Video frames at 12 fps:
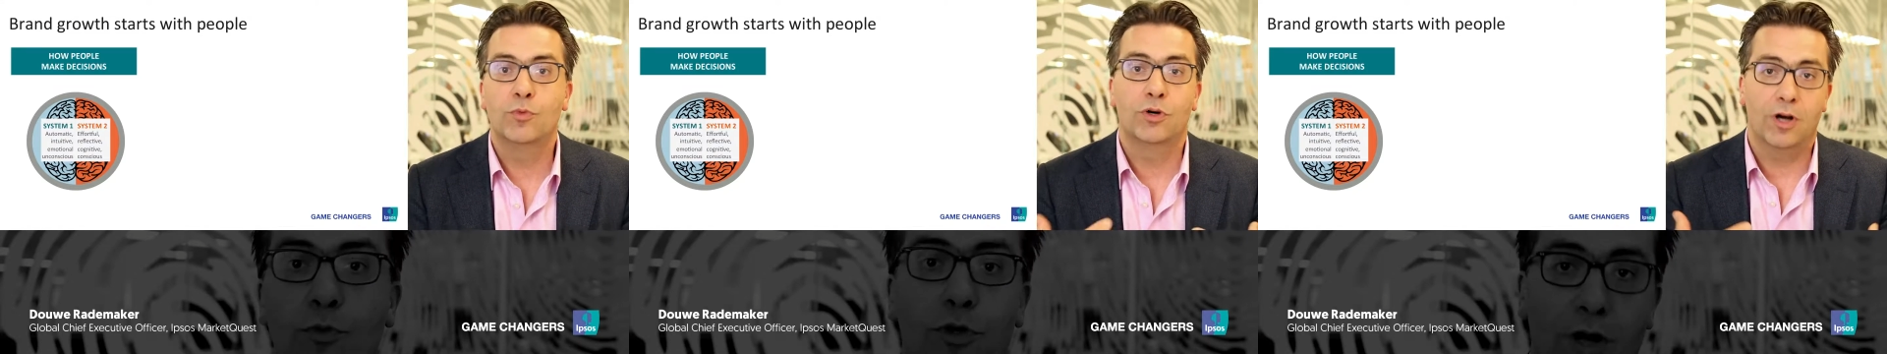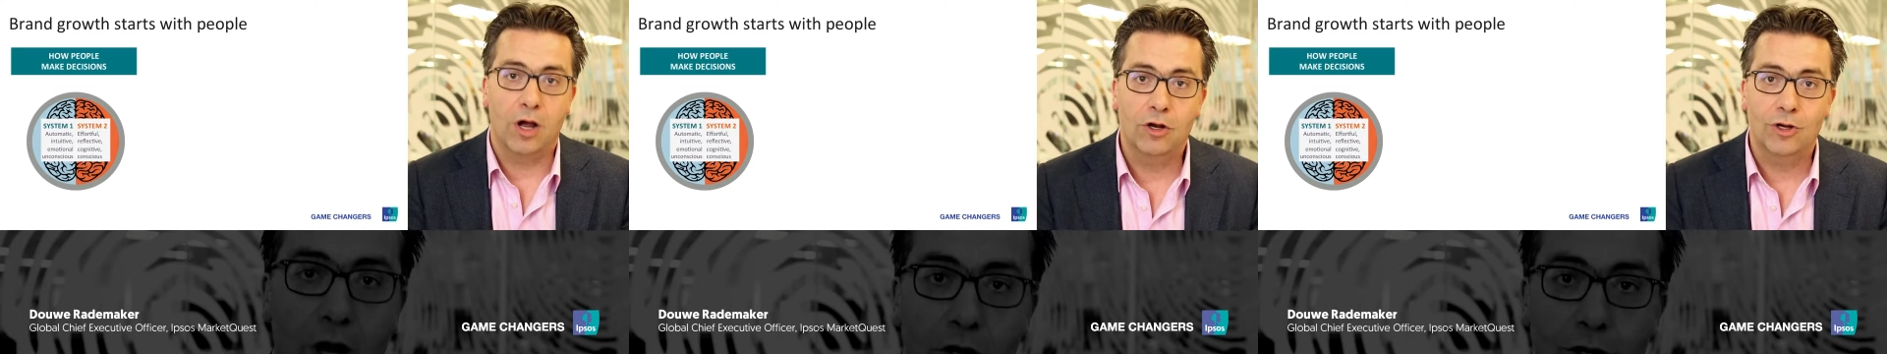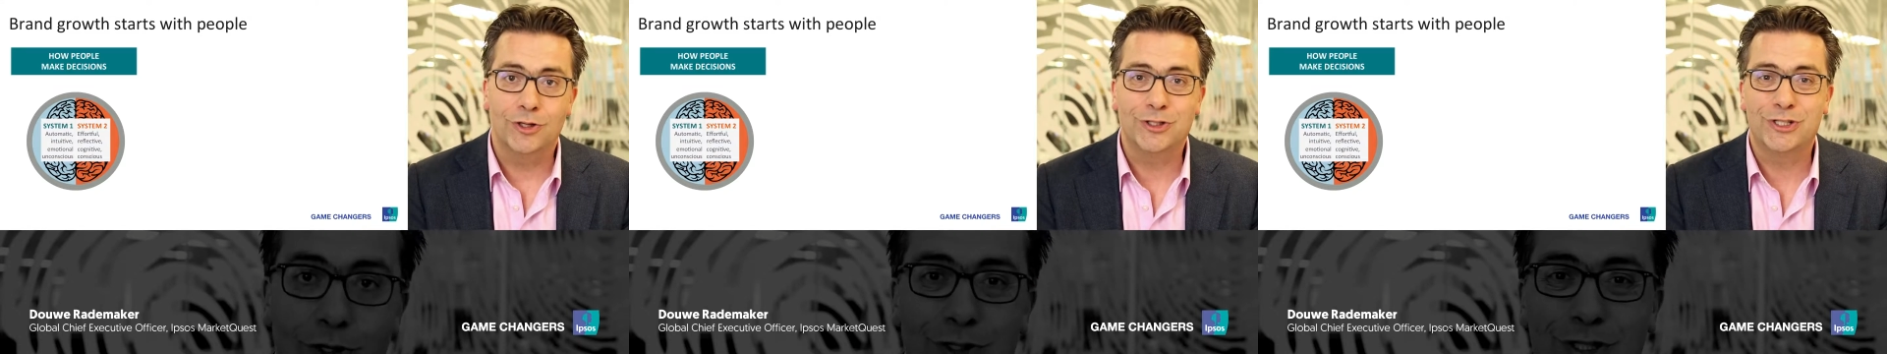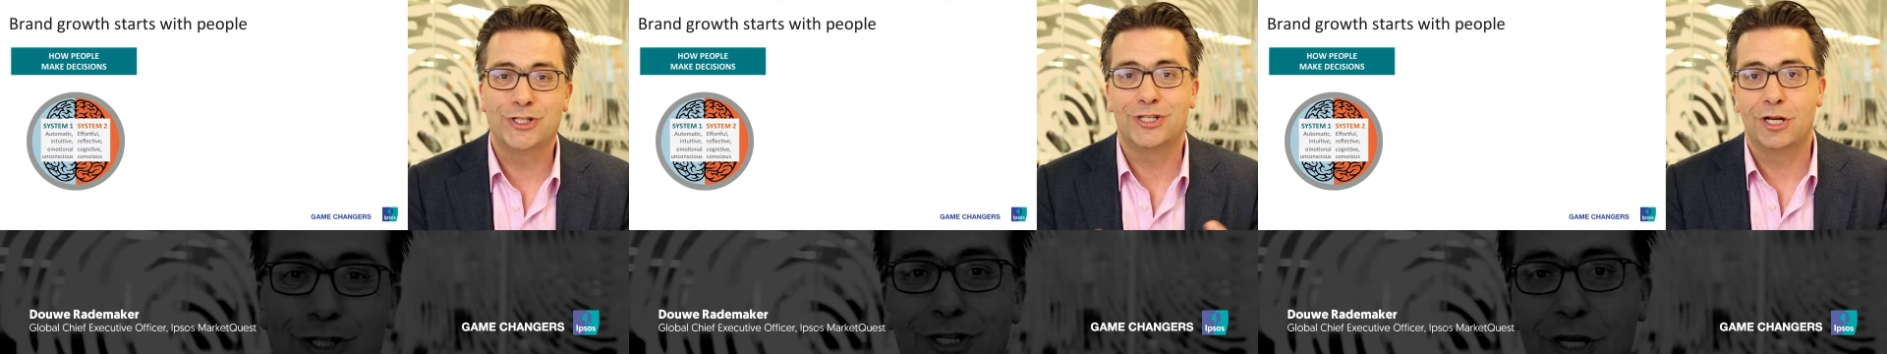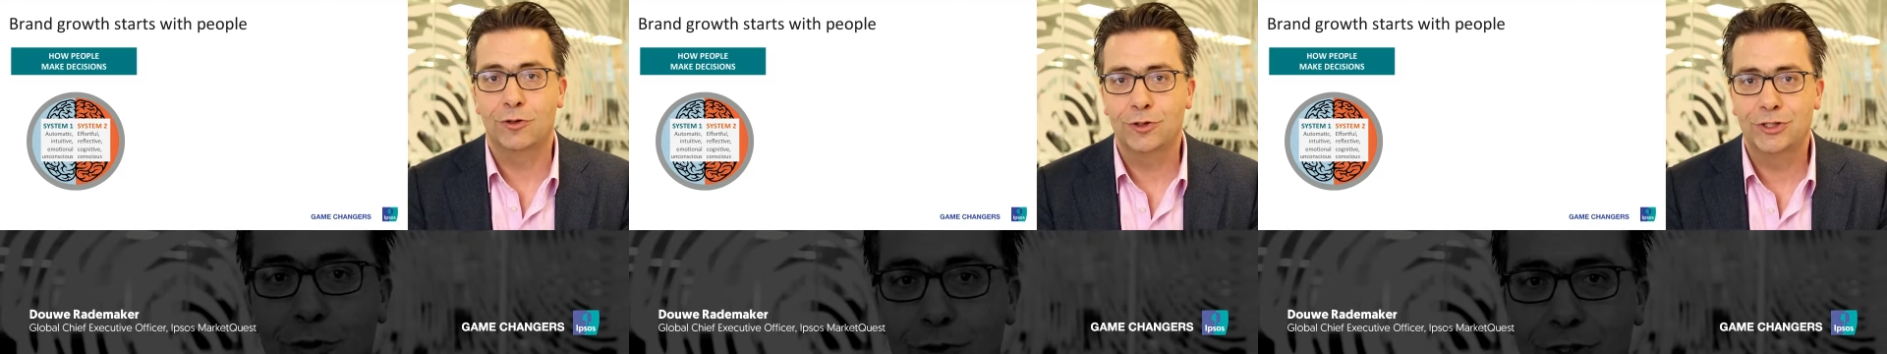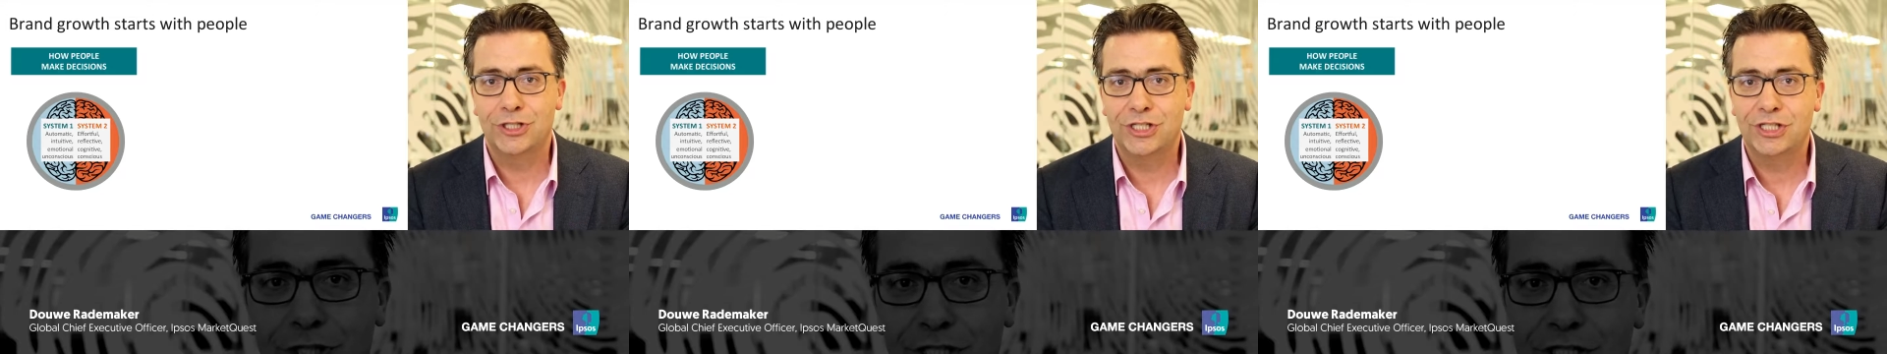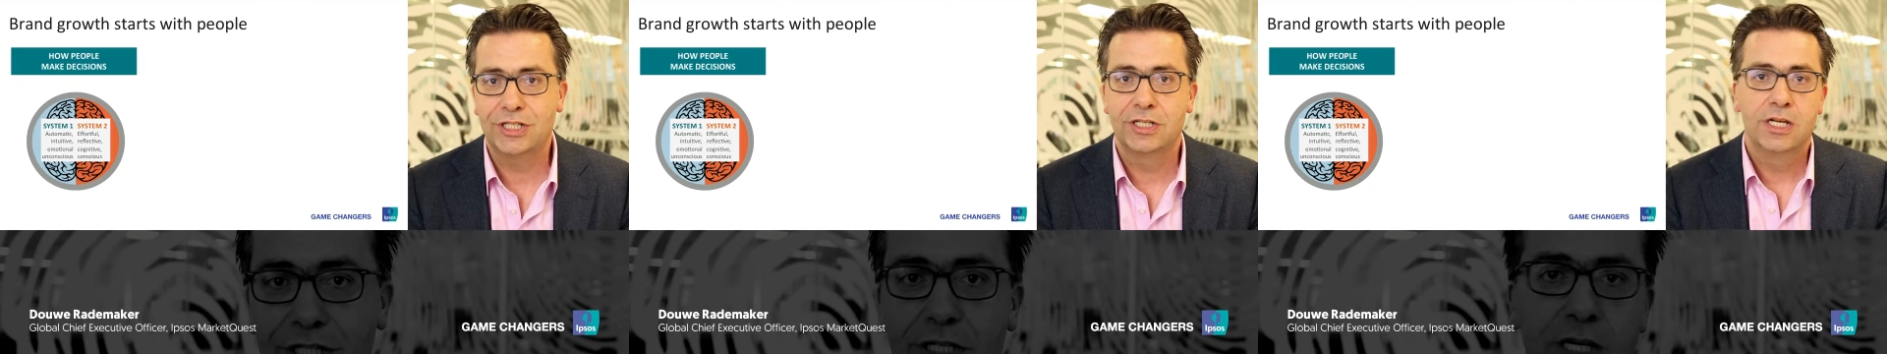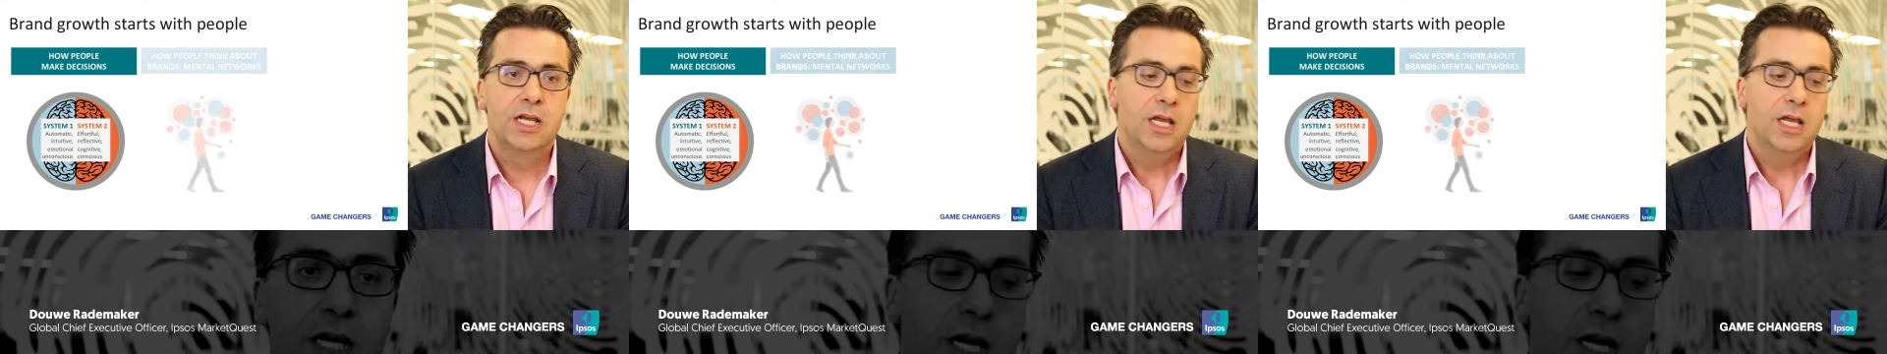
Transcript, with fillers: more unconscious than conscious.